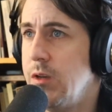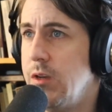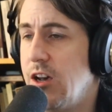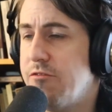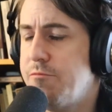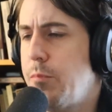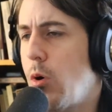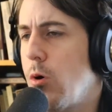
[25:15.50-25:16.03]

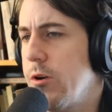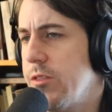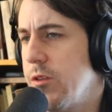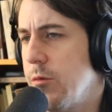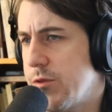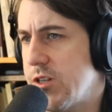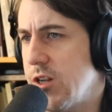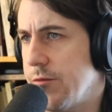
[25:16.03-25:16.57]
have poured
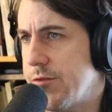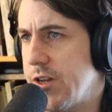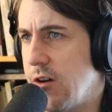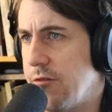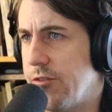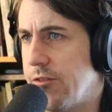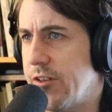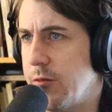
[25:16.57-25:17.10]
themselves
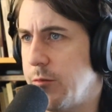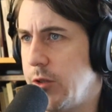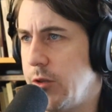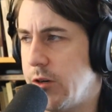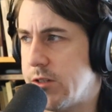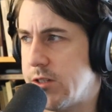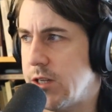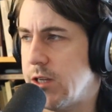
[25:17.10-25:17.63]
out for the
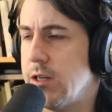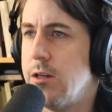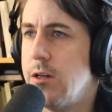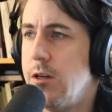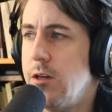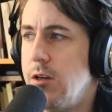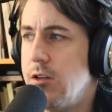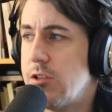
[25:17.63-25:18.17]
community.
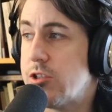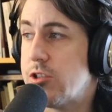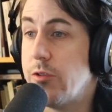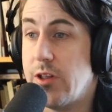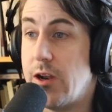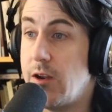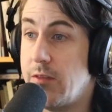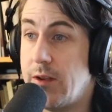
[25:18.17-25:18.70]
So
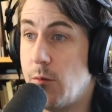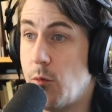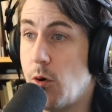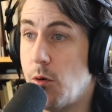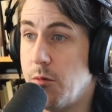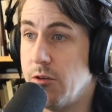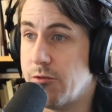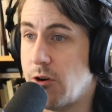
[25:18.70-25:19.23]
then in their
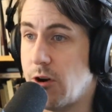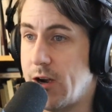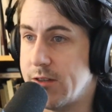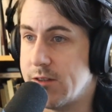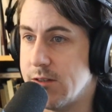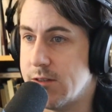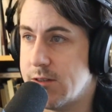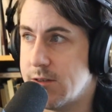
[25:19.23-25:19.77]
moment of
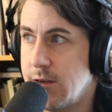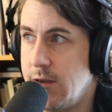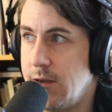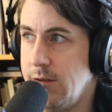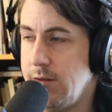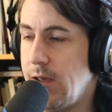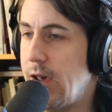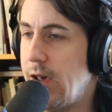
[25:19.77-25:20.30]
crisis,
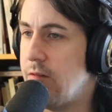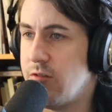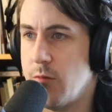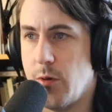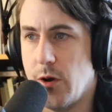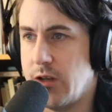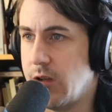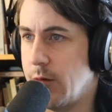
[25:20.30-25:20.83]

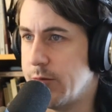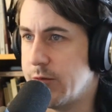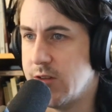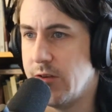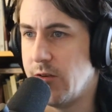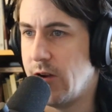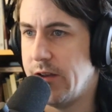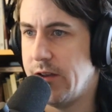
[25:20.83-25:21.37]
everybody comes to
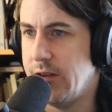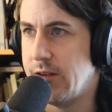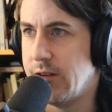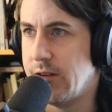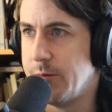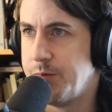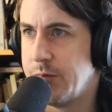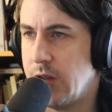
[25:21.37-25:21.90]
their aid.
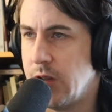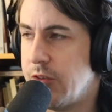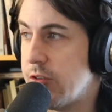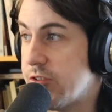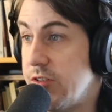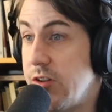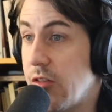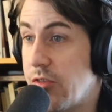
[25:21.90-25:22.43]

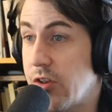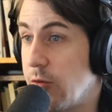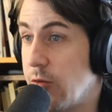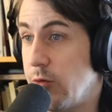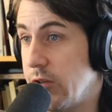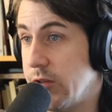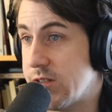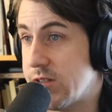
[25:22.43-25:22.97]
There's nothing
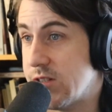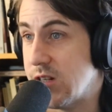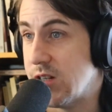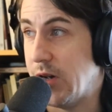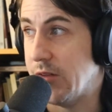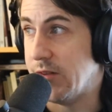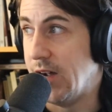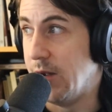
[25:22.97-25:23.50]
unrealistic
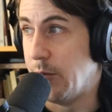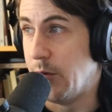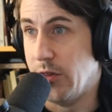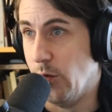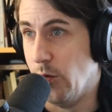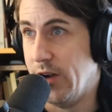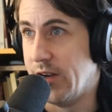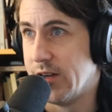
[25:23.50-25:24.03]
about that, by
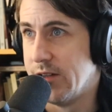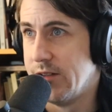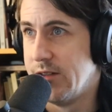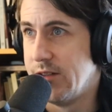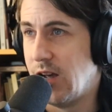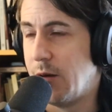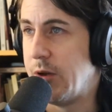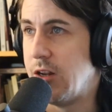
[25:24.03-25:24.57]
the way.
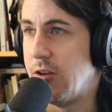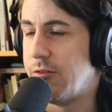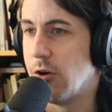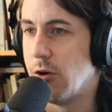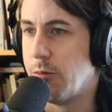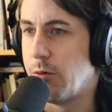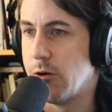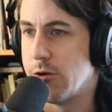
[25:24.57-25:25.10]
I mean, if
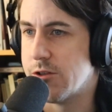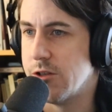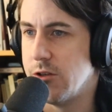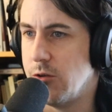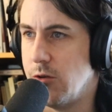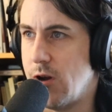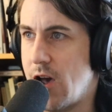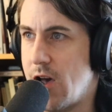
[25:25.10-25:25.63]
you're a person
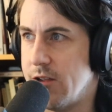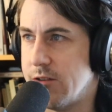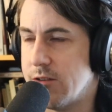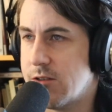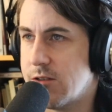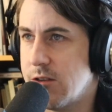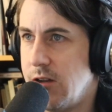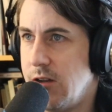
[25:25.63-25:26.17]
who
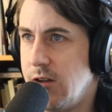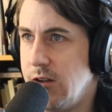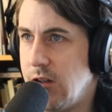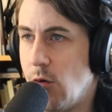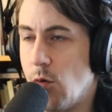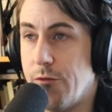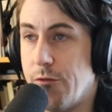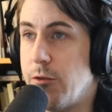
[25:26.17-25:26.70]
has,
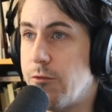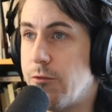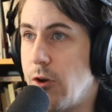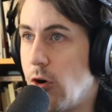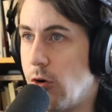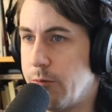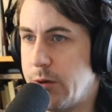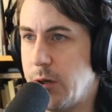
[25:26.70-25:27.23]
or if you've
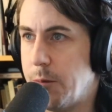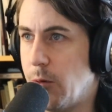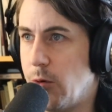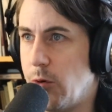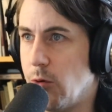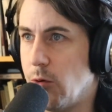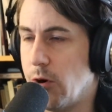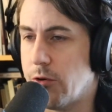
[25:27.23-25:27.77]
known people
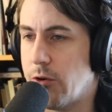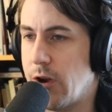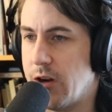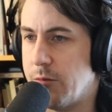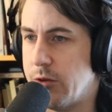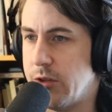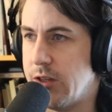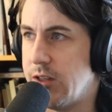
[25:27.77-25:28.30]
who are
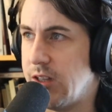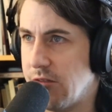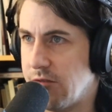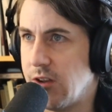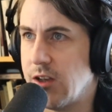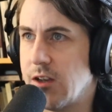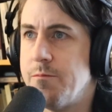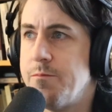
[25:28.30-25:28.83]
incredibly
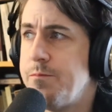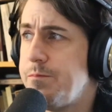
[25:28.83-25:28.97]
giving